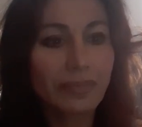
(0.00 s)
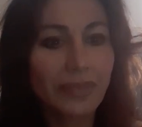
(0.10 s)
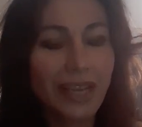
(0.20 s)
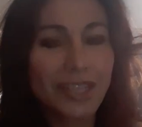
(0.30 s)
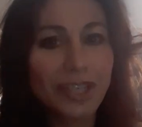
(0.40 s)

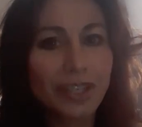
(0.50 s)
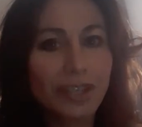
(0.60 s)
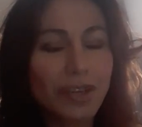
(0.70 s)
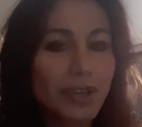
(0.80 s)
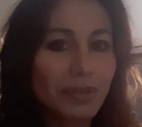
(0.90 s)
And
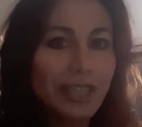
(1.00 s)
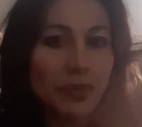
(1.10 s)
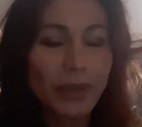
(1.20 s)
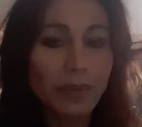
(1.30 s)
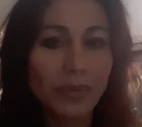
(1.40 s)
you know,
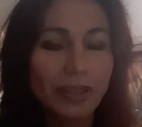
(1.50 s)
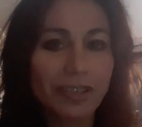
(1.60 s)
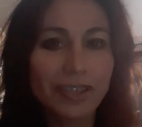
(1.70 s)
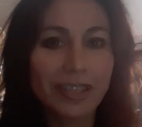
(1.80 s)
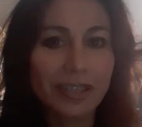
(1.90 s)
these people
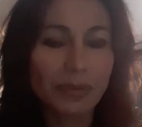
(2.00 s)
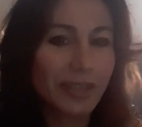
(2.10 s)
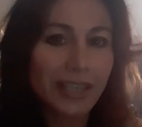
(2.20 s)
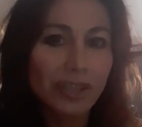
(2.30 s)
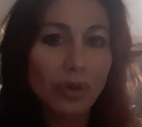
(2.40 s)
are just,
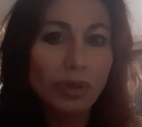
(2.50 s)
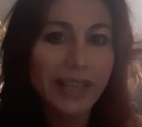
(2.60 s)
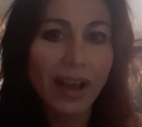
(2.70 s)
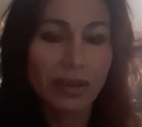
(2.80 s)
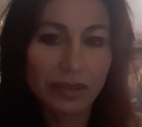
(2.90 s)
they sold
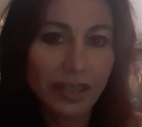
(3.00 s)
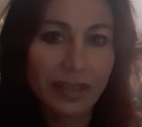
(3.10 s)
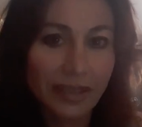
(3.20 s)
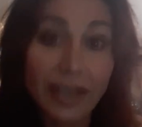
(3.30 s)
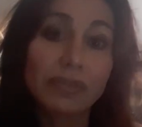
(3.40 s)
out to
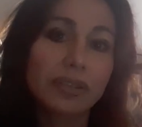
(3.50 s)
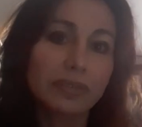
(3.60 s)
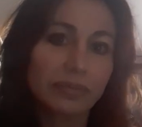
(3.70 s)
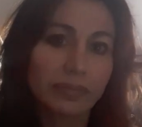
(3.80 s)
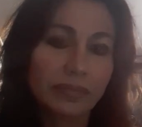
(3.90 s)
the devil.
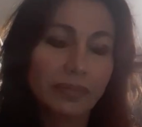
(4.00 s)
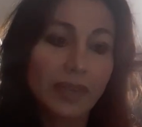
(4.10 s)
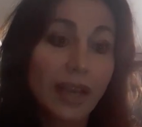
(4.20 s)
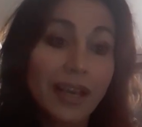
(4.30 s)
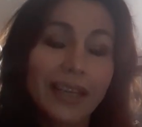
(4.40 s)

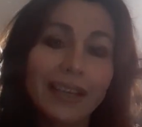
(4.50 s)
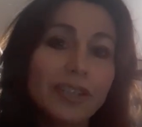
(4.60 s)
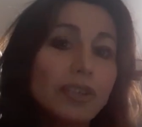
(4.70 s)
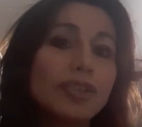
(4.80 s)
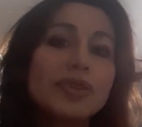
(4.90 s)

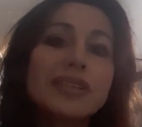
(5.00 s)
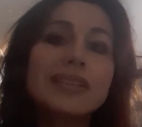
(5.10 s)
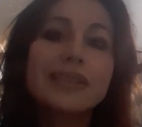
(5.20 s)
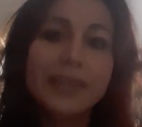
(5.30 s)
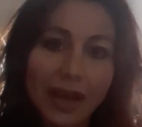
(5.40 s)
Either you're
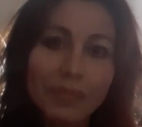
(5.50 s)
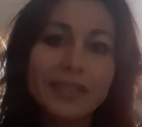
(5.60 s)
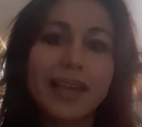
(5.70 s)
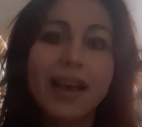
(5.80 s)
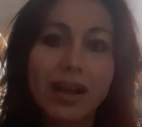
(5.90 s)
dumb
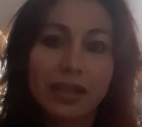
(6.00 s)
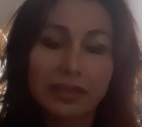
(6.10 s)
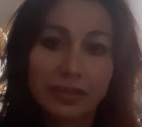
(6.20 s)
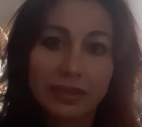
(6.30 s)
as hell